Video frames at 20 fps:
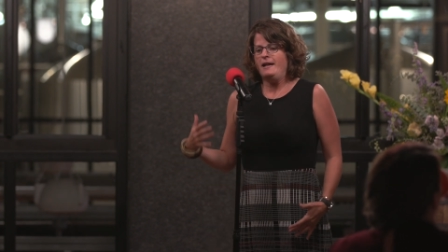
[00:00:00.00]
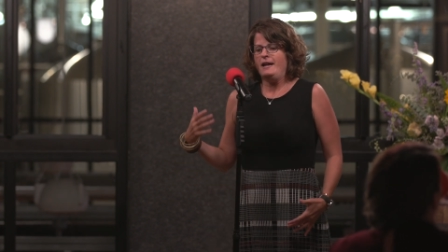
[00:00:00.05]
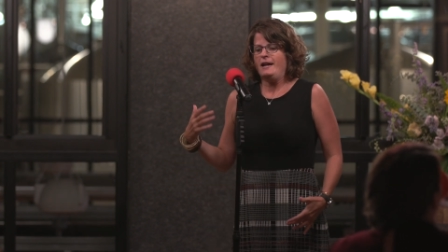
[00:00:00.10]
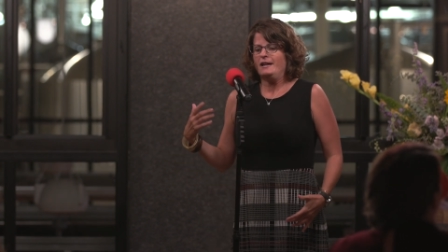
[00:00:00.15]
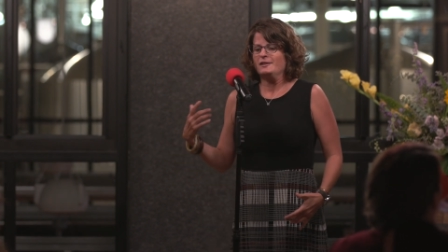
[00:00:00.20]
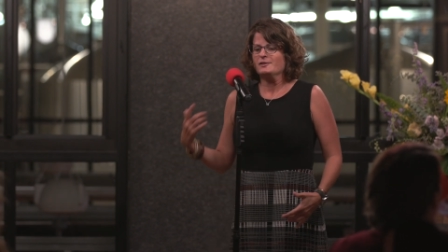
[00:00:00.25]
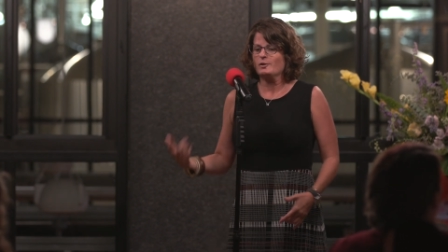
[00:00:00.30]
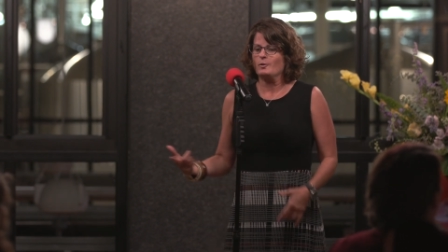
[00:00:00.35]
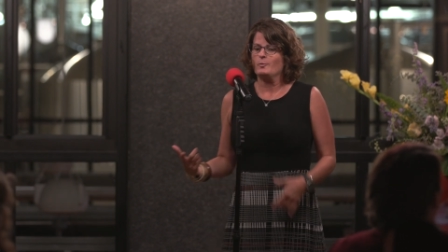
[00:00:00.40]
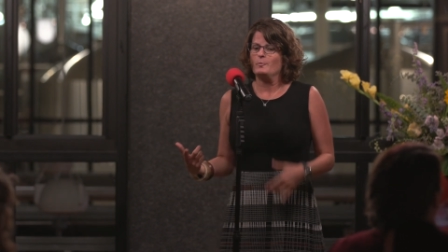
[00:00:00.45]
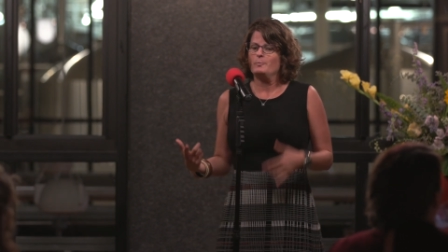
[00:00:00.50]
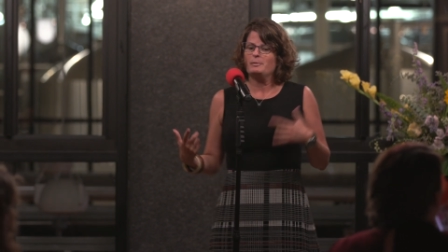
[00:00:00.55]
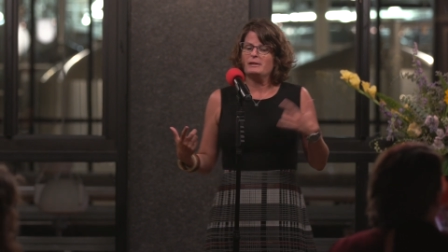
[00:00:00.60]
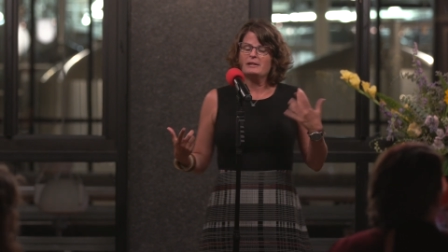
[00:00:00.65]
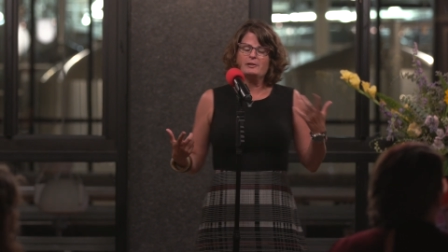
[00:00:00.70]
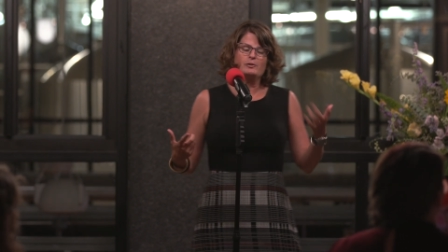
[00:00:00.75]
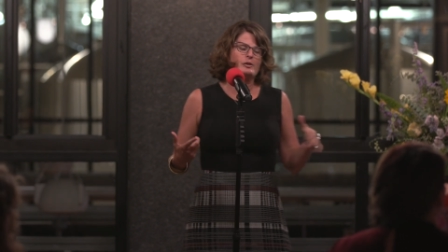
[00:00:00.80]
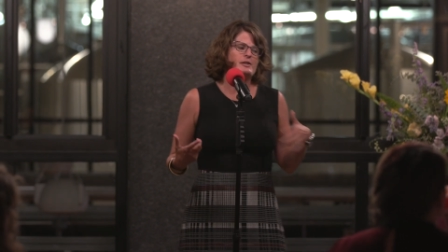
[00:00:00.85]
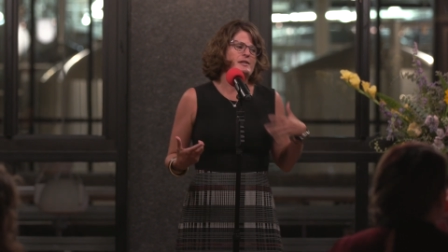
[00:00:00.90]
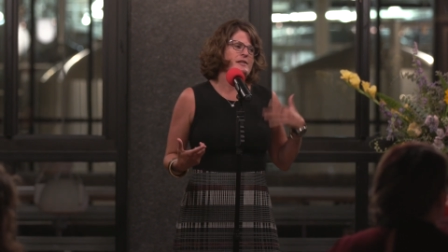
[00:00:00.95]
And so
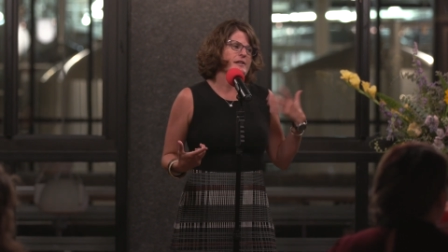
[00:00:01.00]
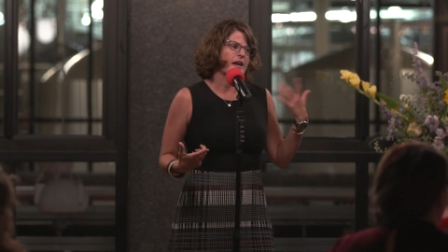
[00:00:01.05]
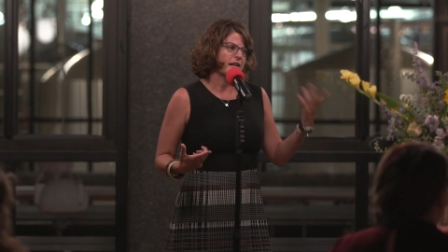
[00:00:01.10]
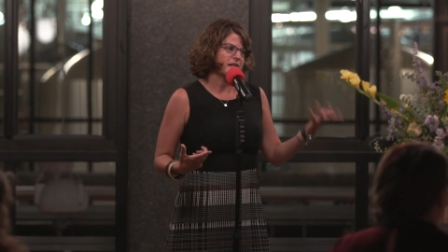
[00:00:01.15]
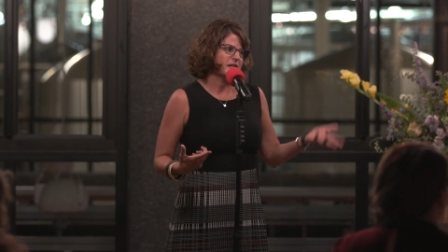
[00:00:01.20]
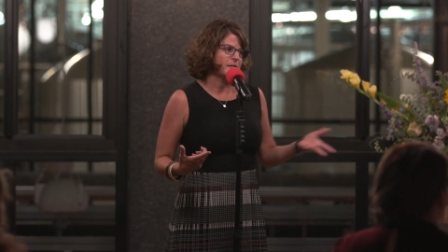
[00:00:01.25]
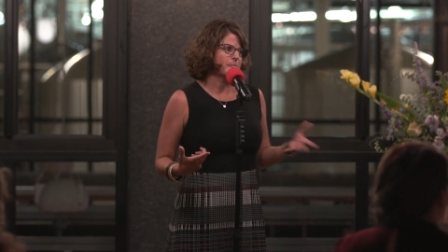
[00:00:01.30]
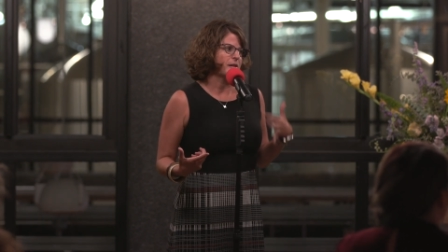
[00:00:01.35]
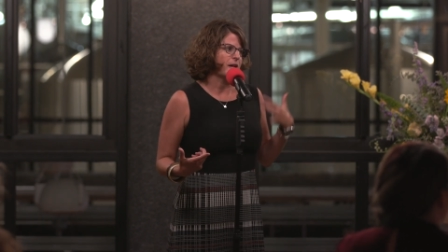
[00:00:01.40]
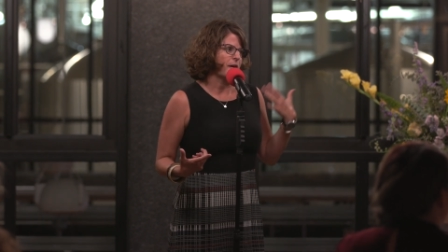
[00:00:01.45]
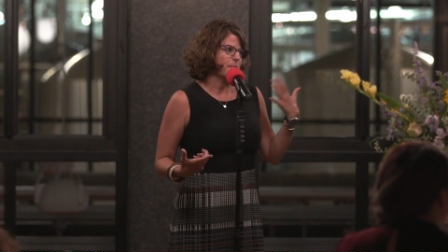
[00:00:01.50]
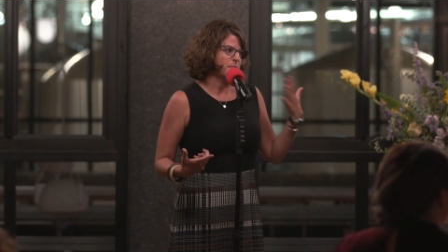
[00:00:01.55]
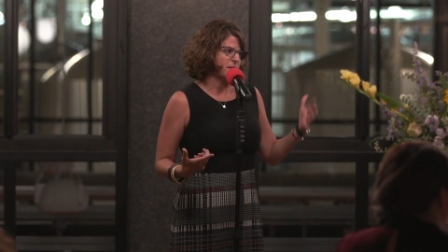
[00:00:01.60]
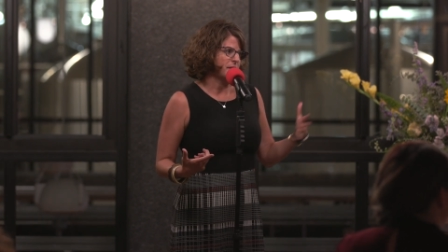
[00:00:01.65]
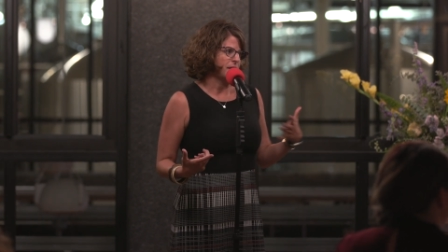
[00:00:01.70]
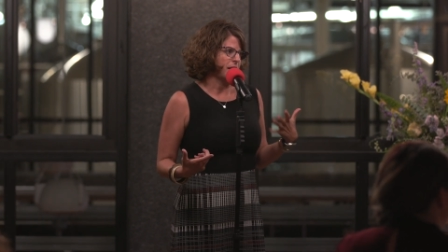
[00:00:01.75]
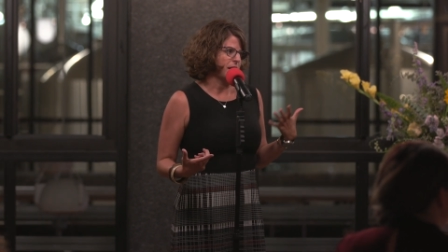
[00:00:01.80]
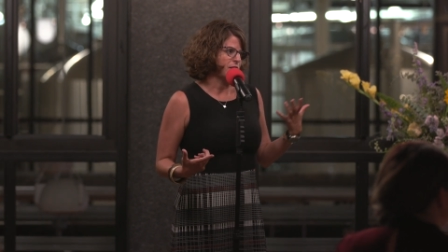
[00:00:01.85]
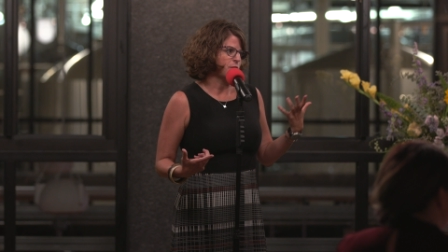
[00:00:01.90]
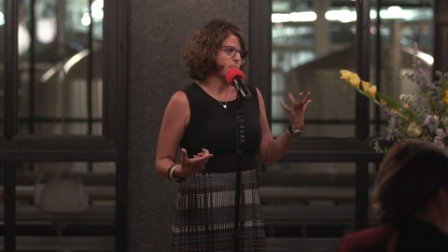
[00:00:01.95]
Beatrice, not to be
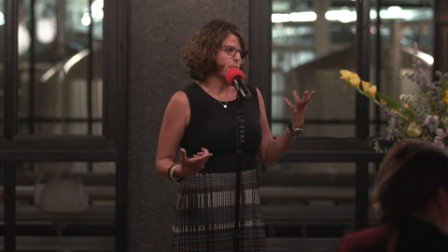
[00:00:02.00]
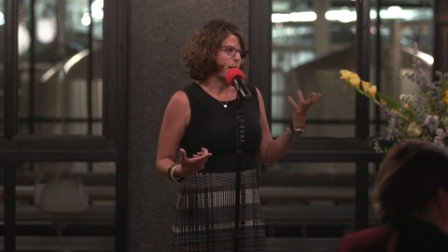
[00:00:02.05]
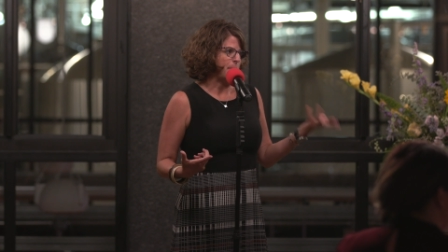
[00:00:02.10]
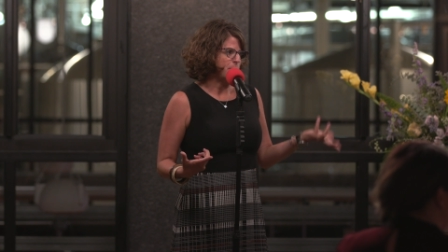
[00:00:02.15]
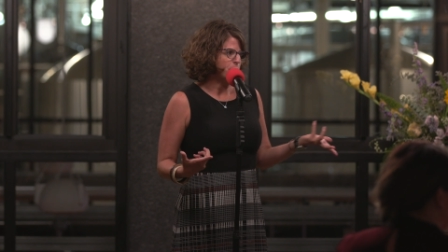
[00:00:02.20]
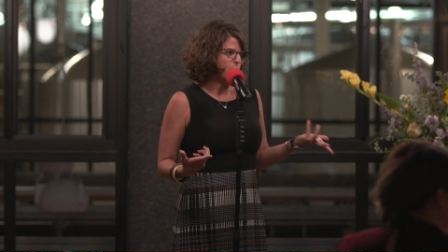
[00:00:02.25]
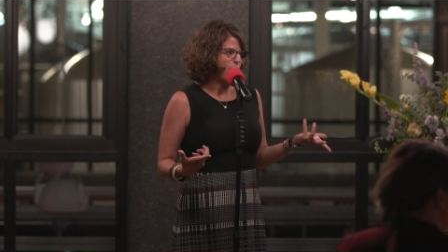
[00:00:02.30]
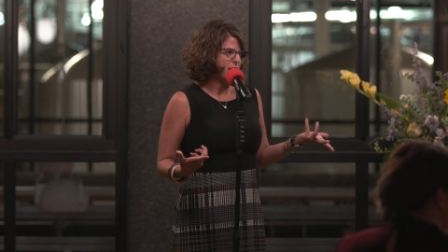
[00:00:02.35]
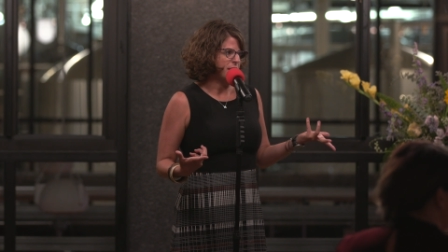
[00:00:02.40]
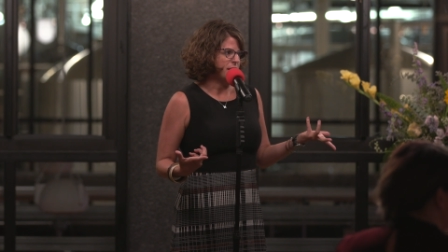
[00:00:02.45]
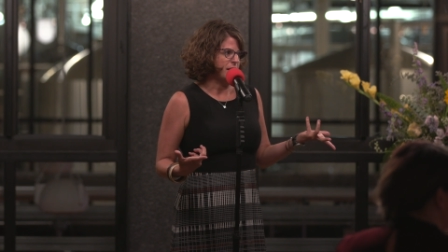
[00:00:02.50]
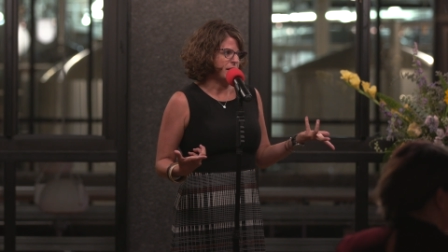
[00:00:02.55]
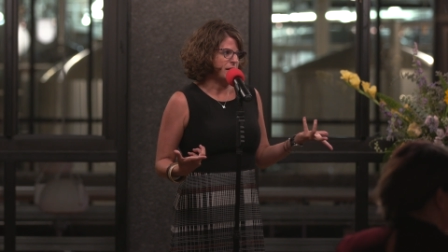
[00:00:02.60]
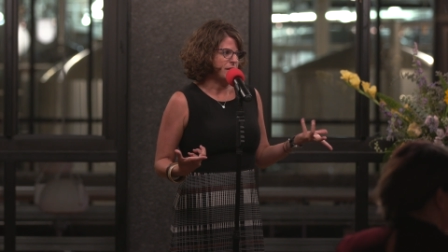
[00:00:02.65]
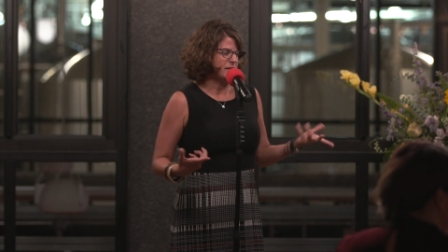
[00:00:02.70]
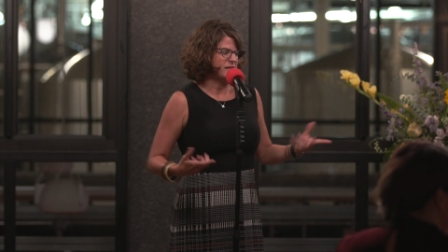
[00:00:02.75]
upstaged by Brendan,